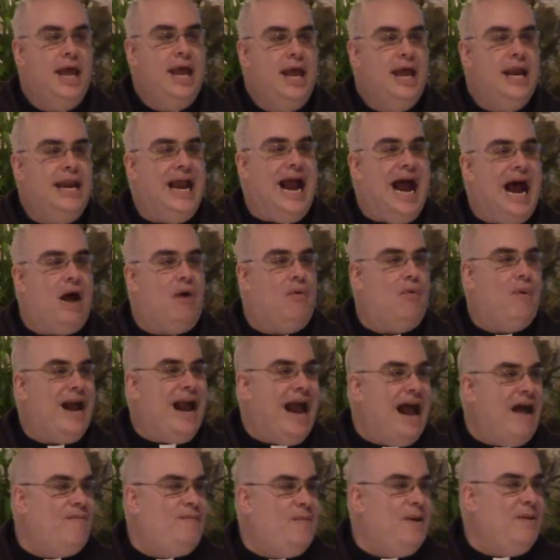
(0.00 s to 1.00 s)
Now, we
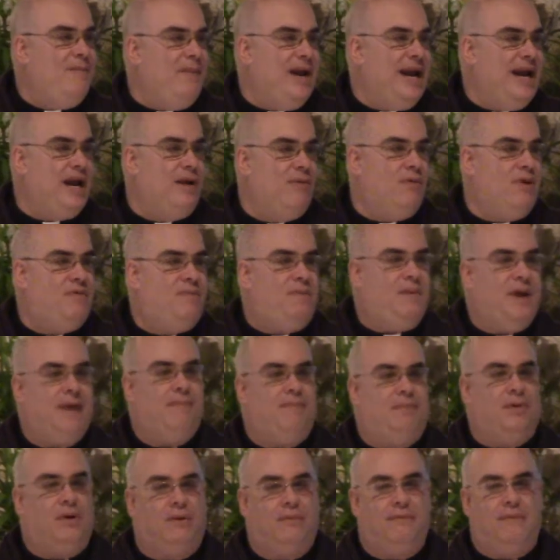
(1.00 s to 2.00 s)
have been meeting with
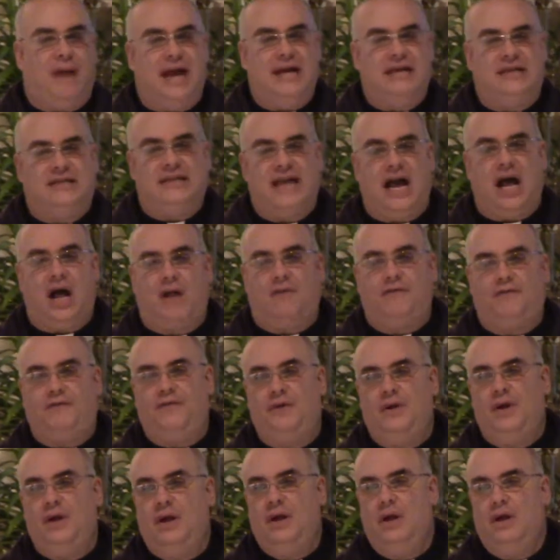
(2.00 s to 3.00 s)
people,
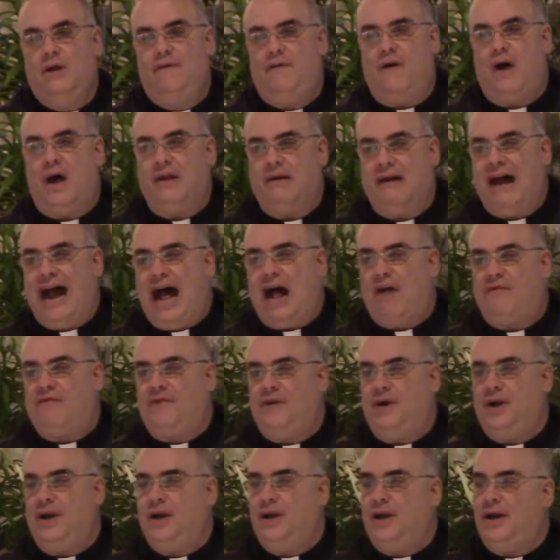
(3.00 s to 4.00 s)
myself, Father
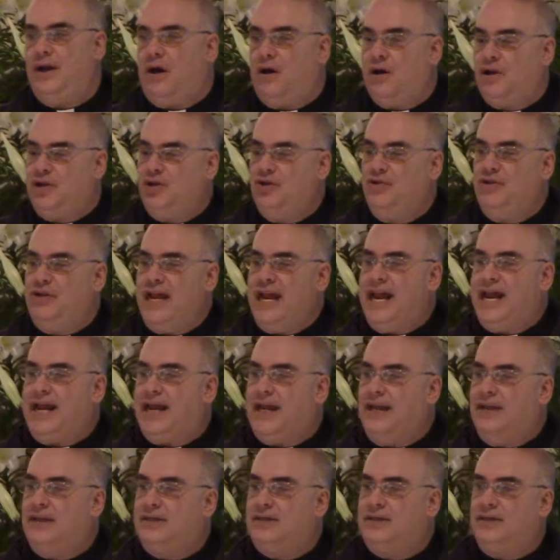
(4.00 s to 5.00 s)
Alfred, our two
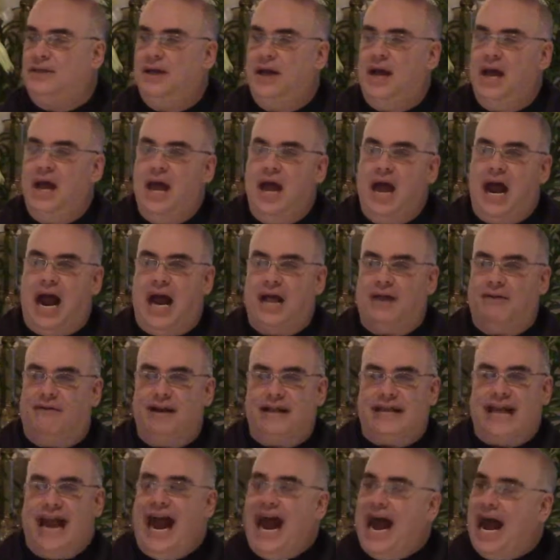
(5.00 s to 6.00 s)
deacons, either
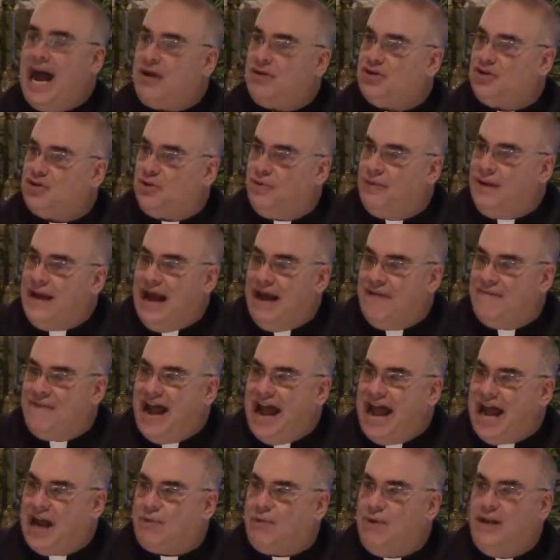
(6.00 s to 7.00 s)
at the house or we have
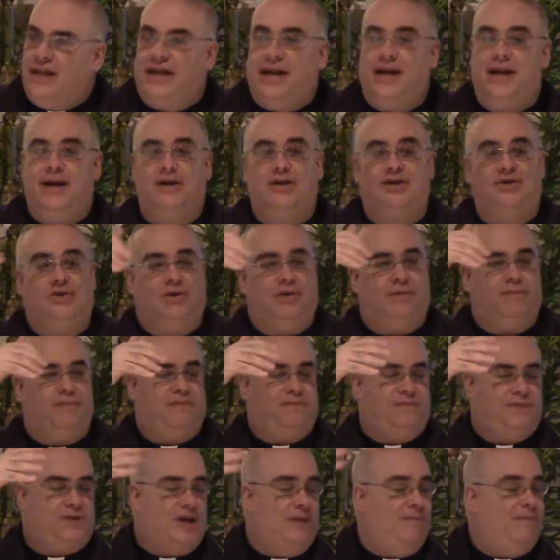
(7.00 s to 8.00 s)
Aquin dinners or
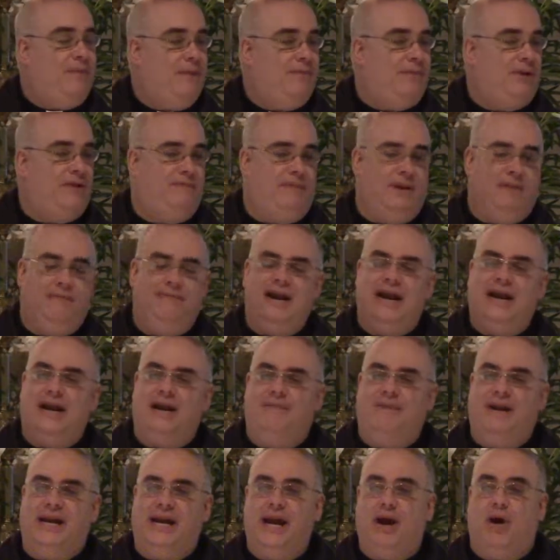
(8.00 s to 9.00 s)
some people have been
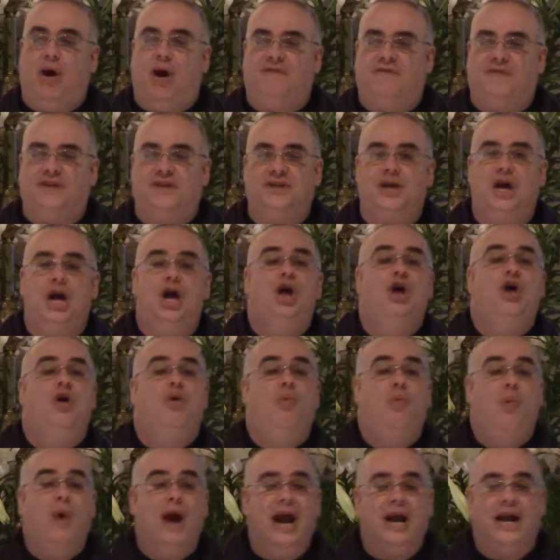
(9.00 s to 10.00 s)
meeting me in the office.
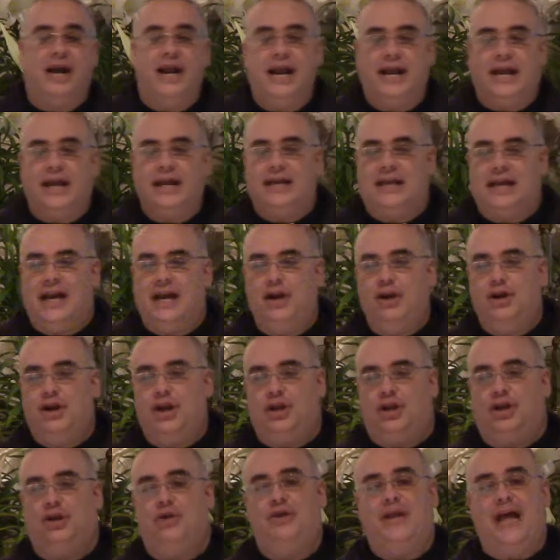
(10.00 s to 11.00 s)
We're going to continue to
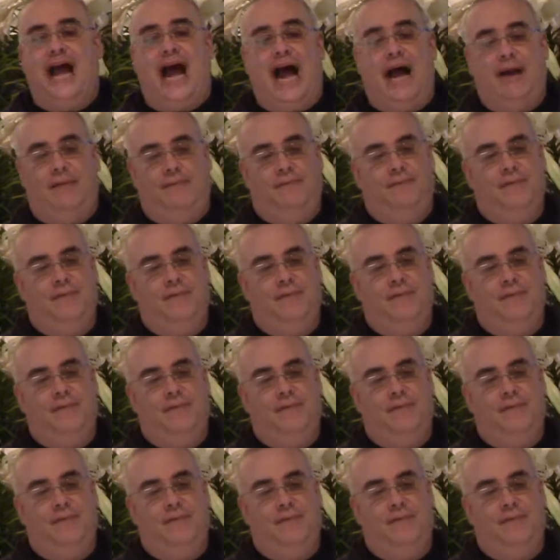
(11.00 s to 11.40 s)
do that